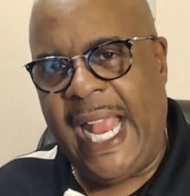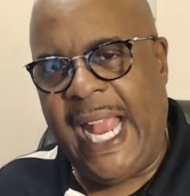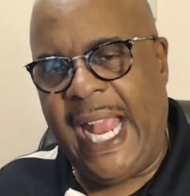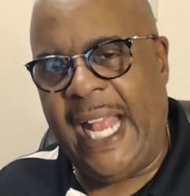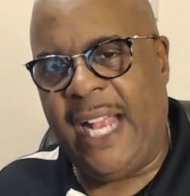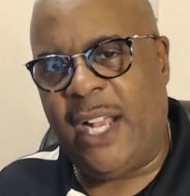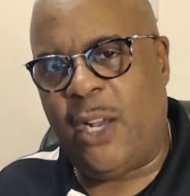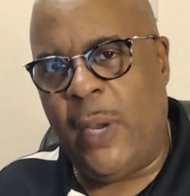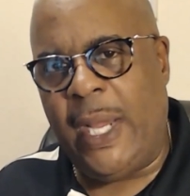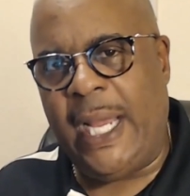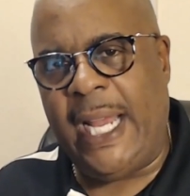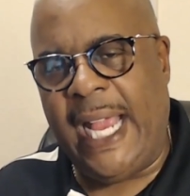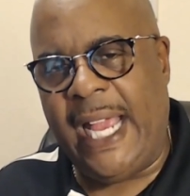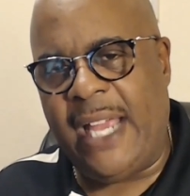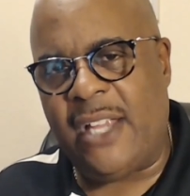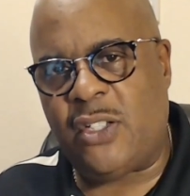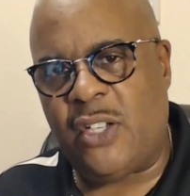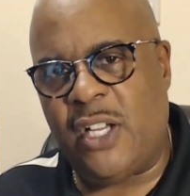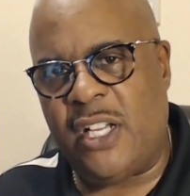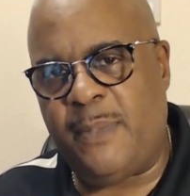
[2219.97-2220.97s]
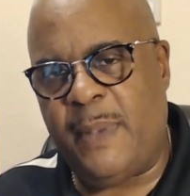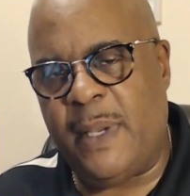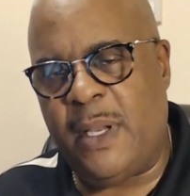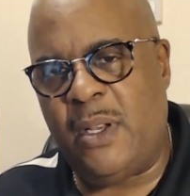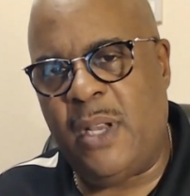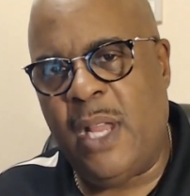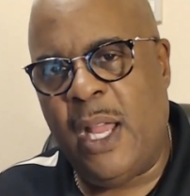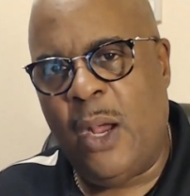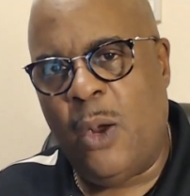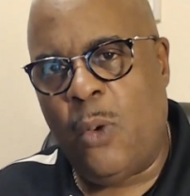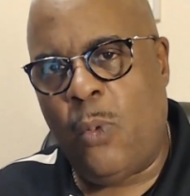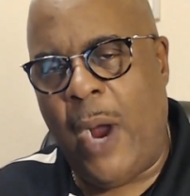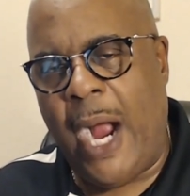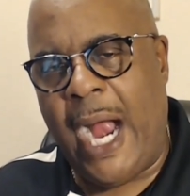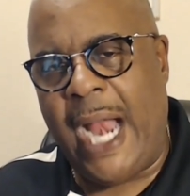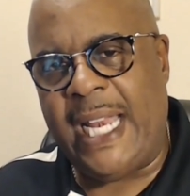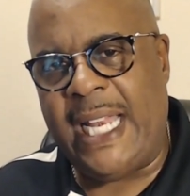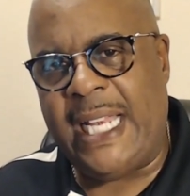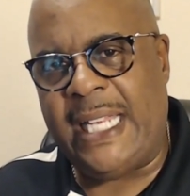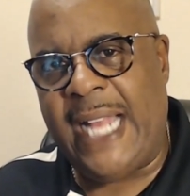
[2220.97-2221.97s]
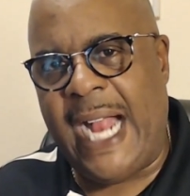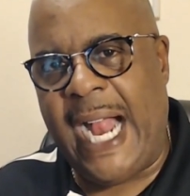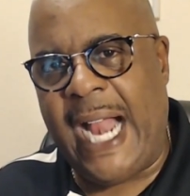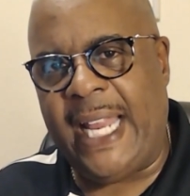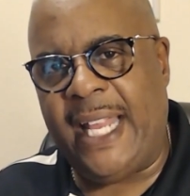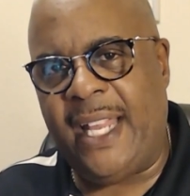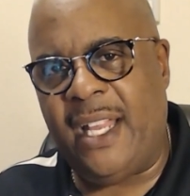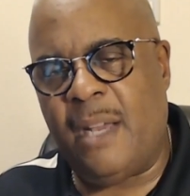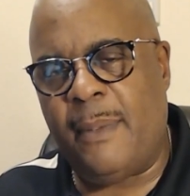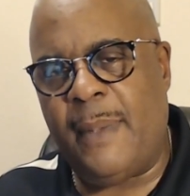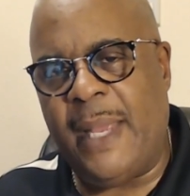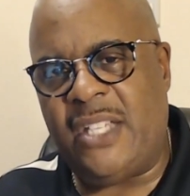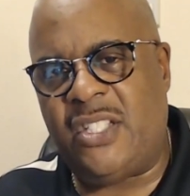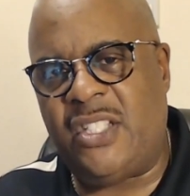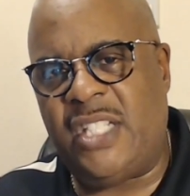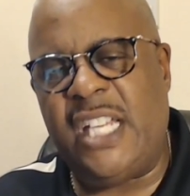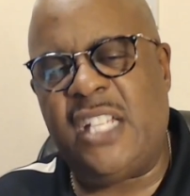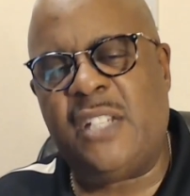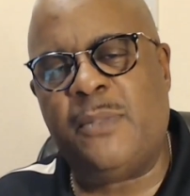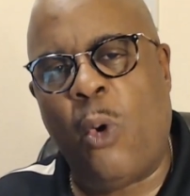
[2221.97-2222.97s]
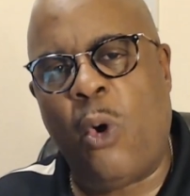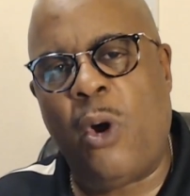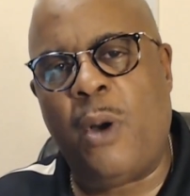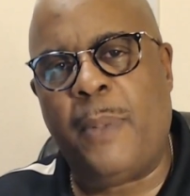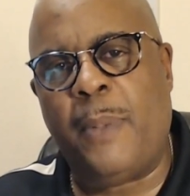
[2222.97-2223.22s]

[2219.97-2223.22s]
And Queen Esther has been wine and dining him, and she's more